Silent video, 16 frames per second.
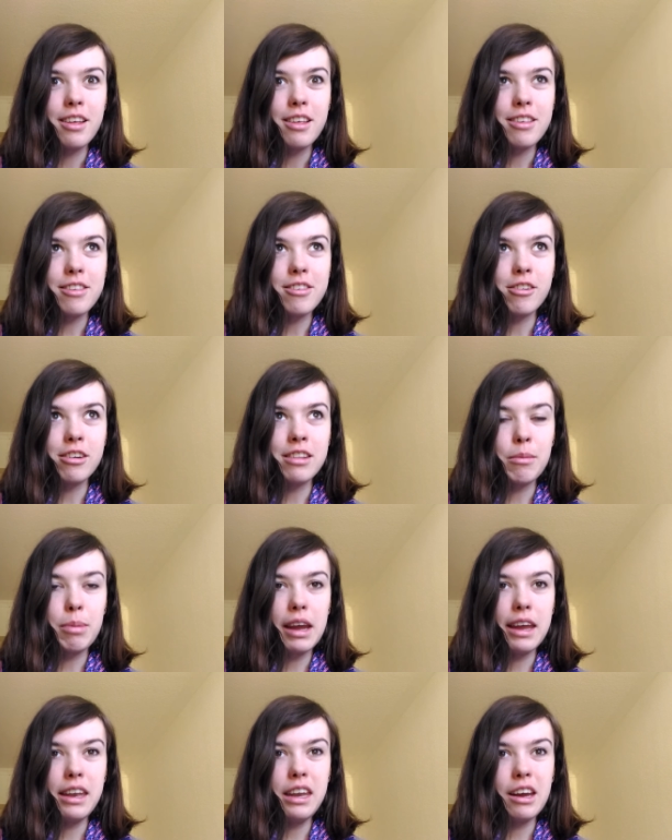So in the
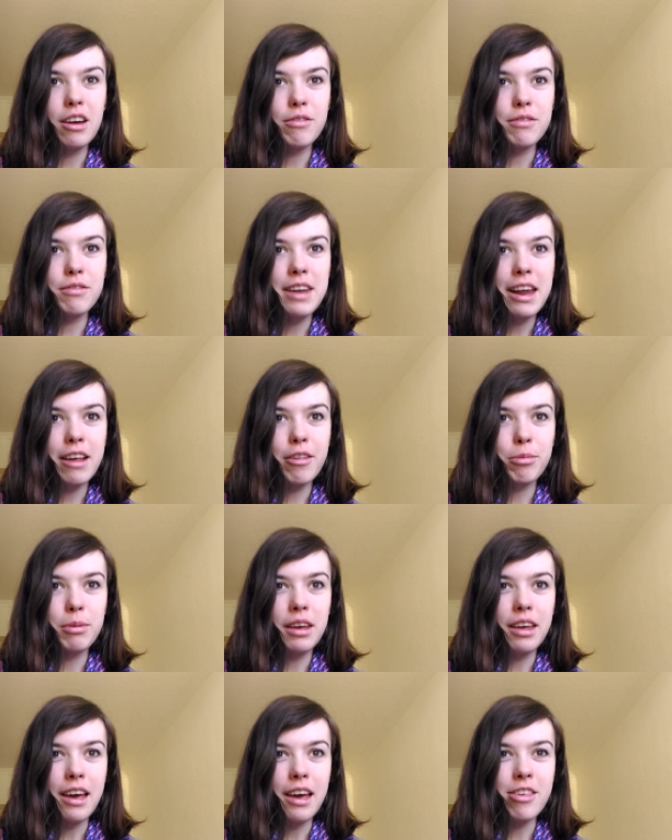beginning of next
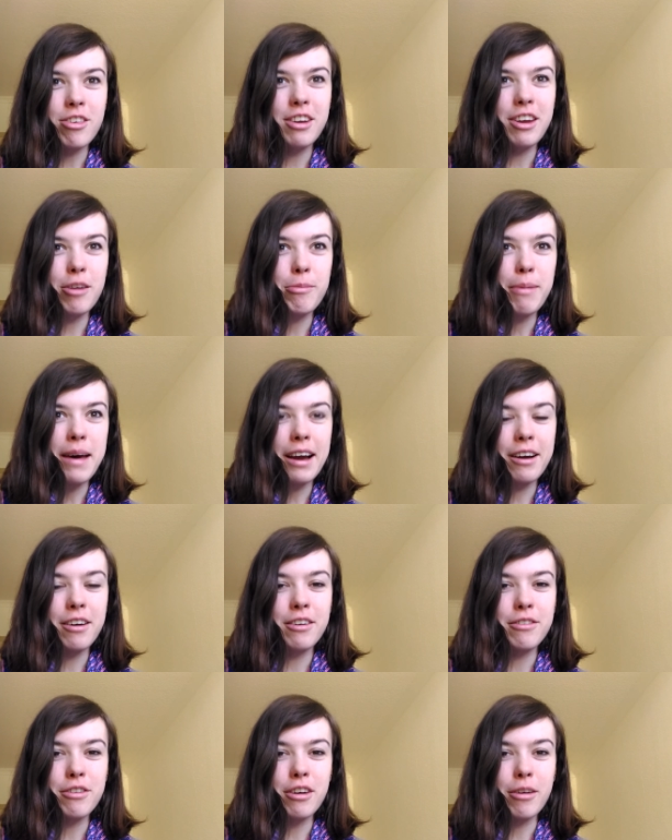week, I should hear back
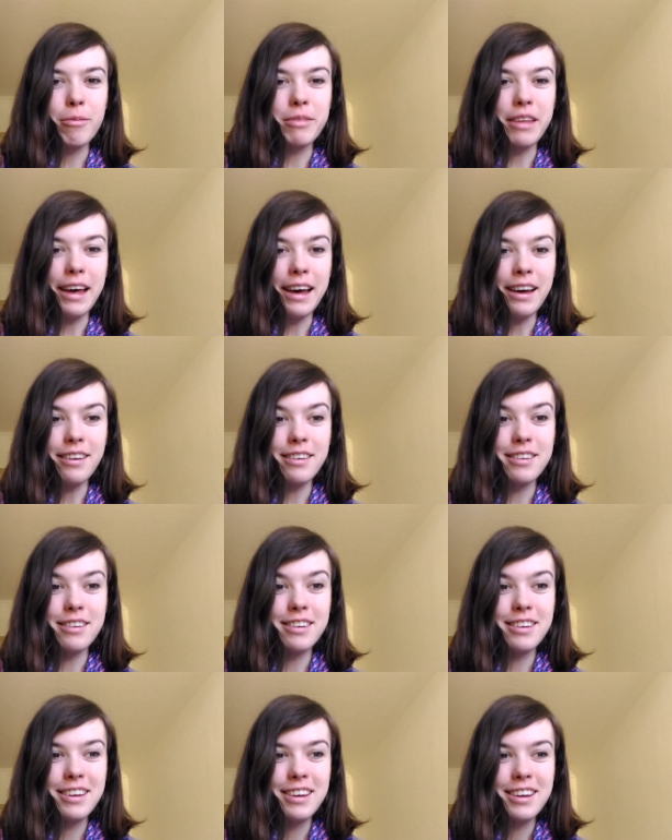from that.
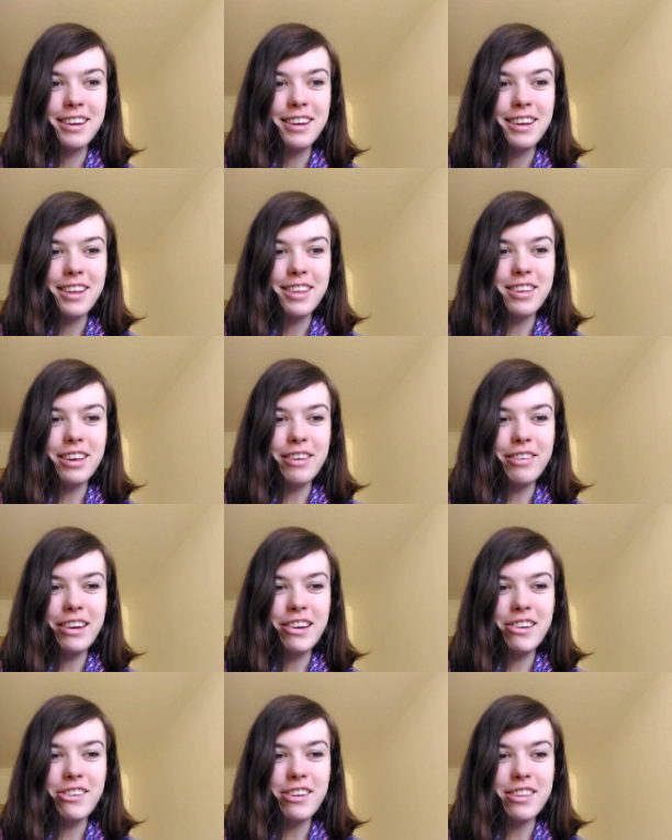So if
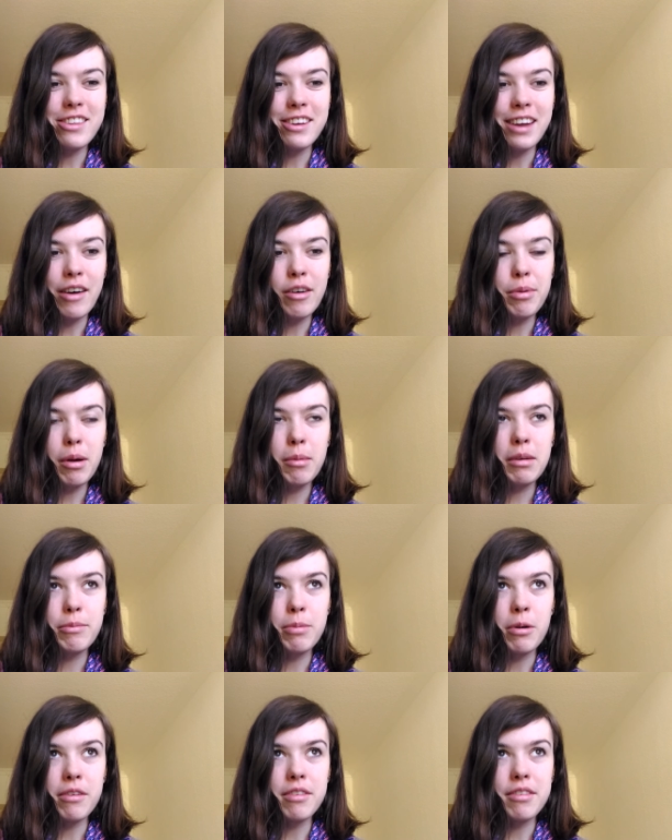you're interested, I will probably
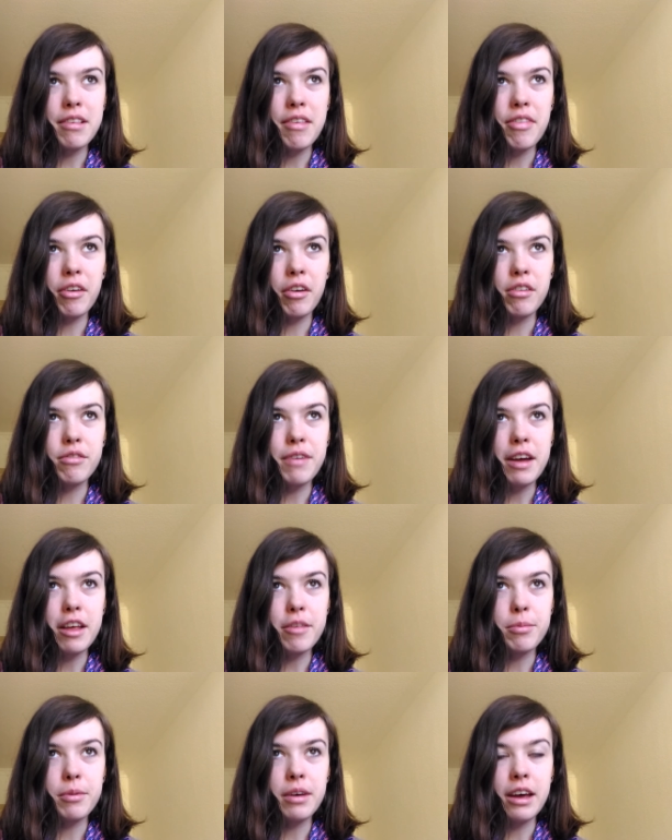post something on
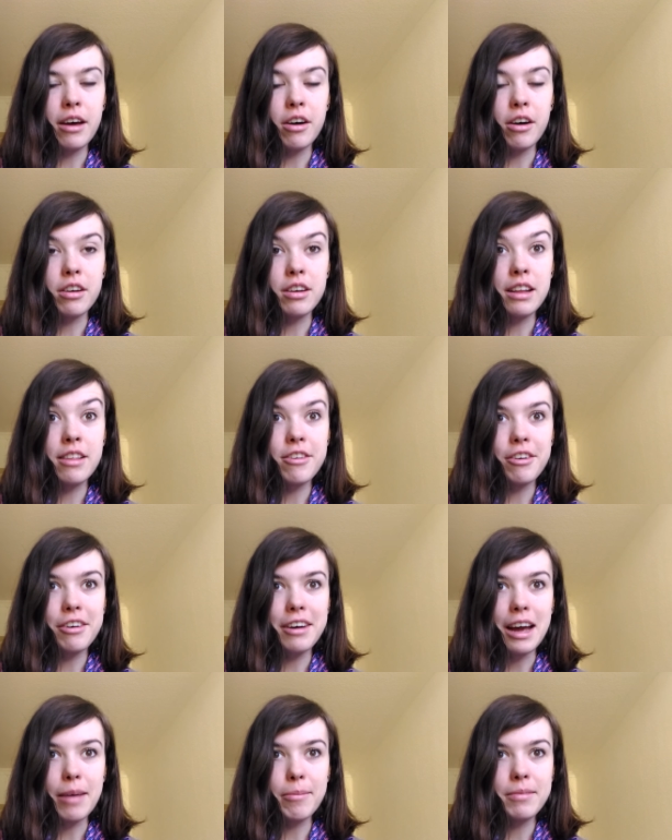Facebook uh, on
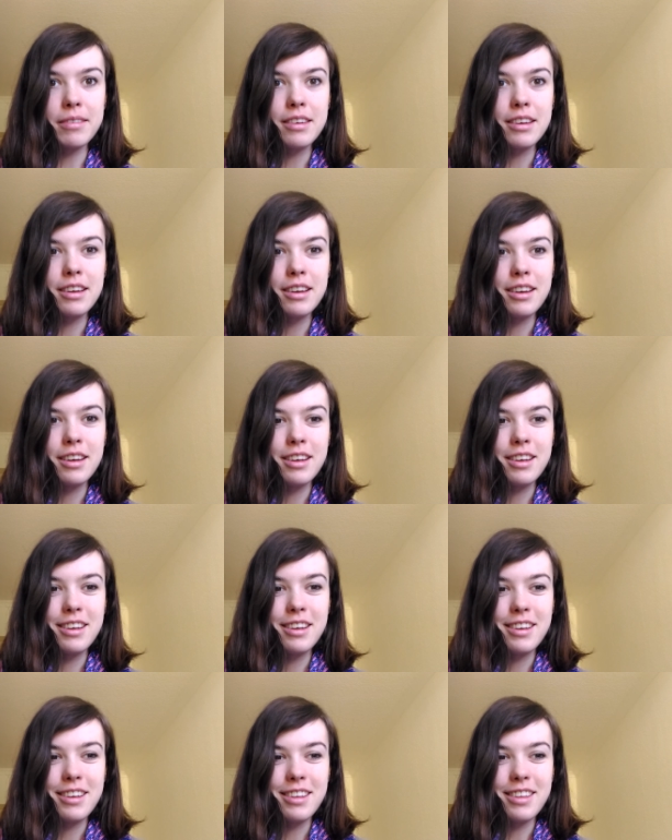Instagram.
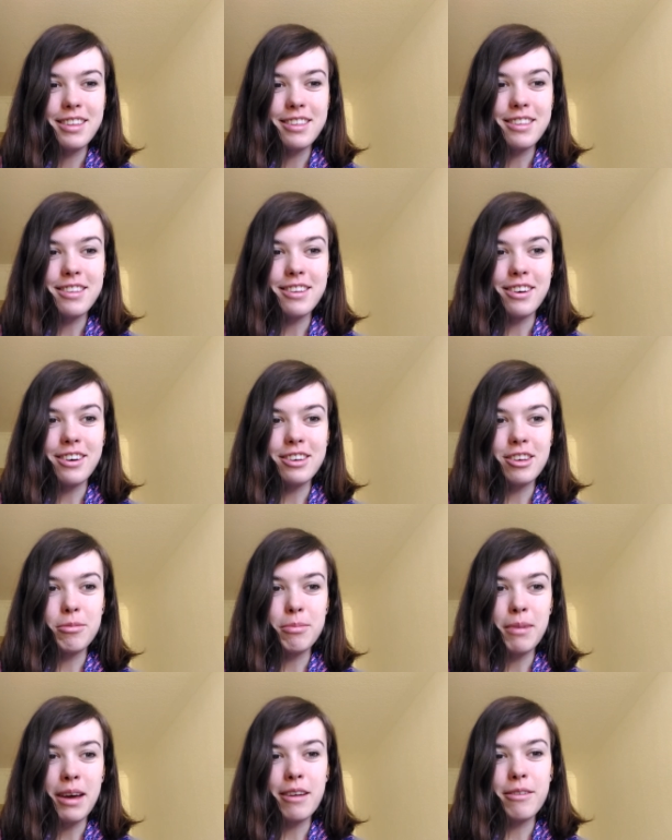So you
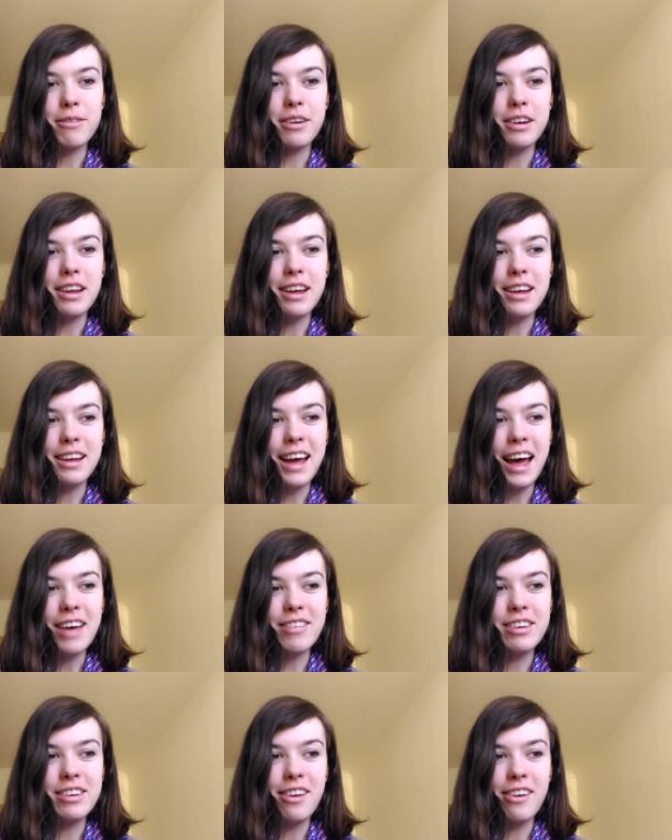might want to
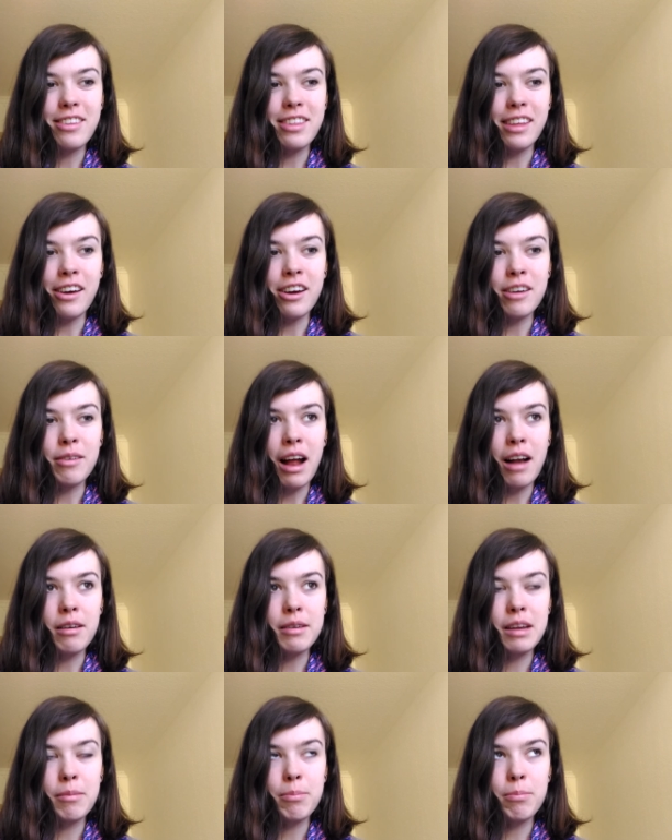have a look there.
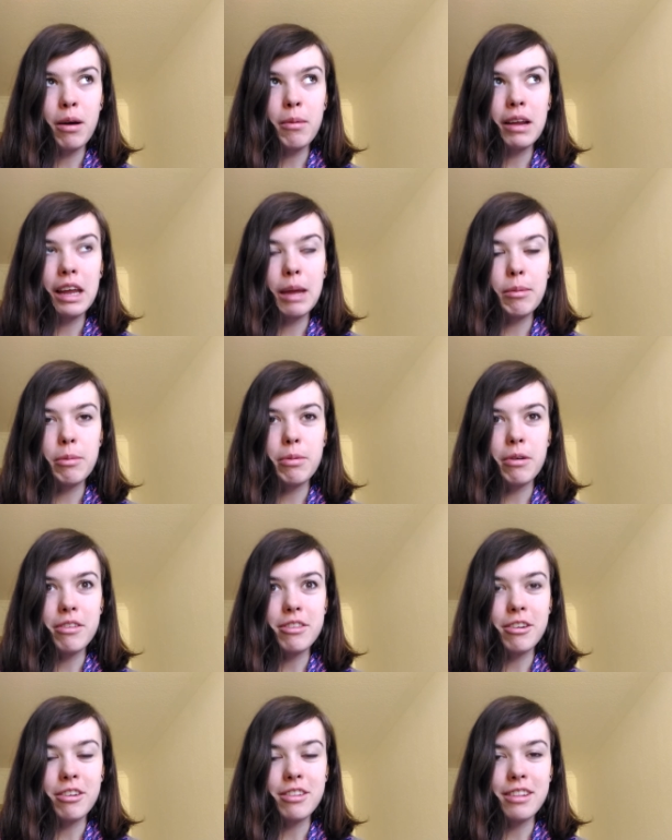I'll probably keep you
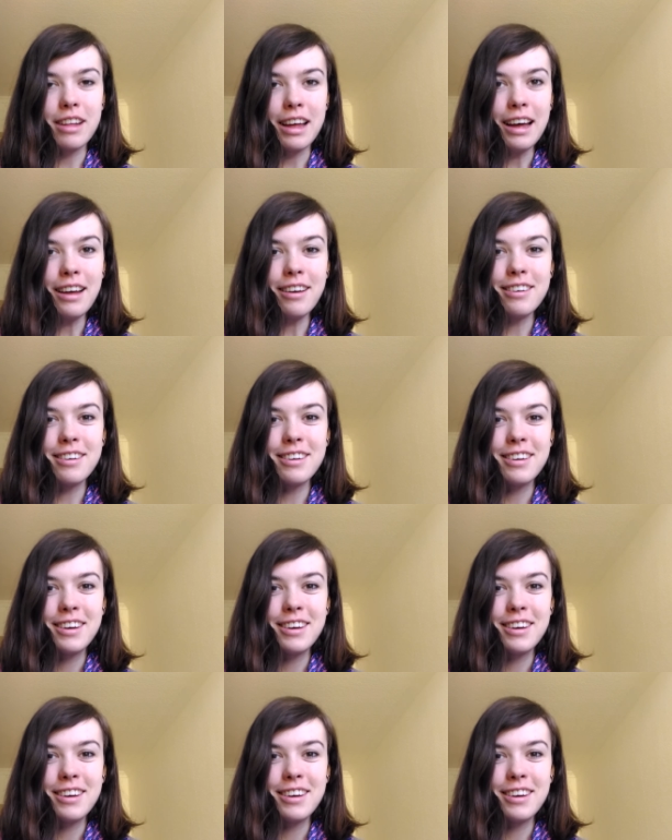posted on that.